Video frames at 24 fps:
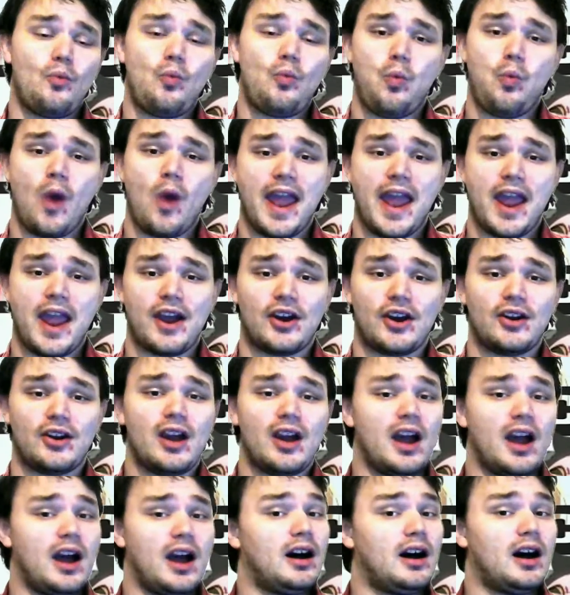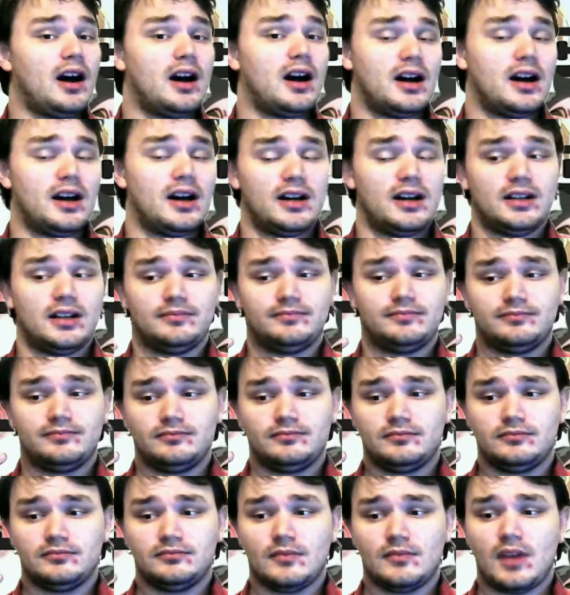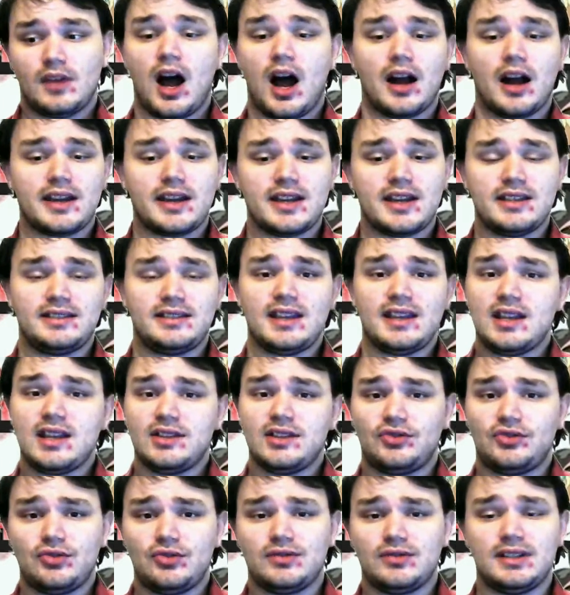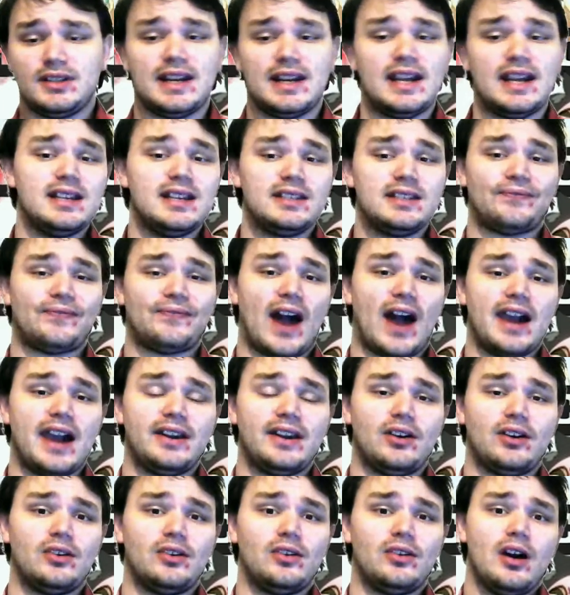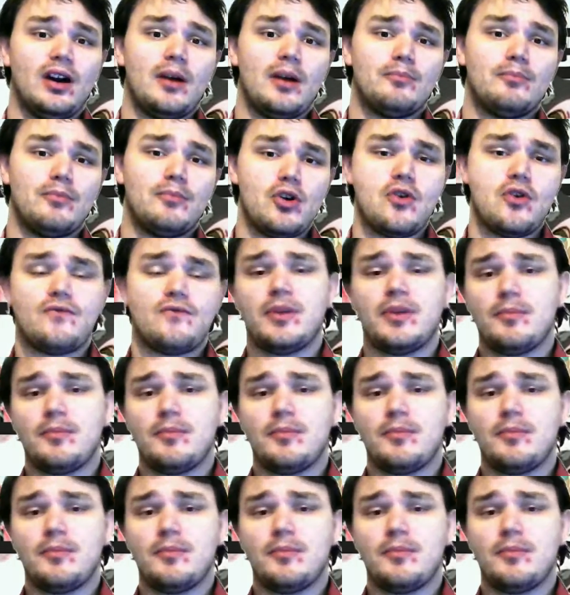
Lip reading: where, August is using his final move,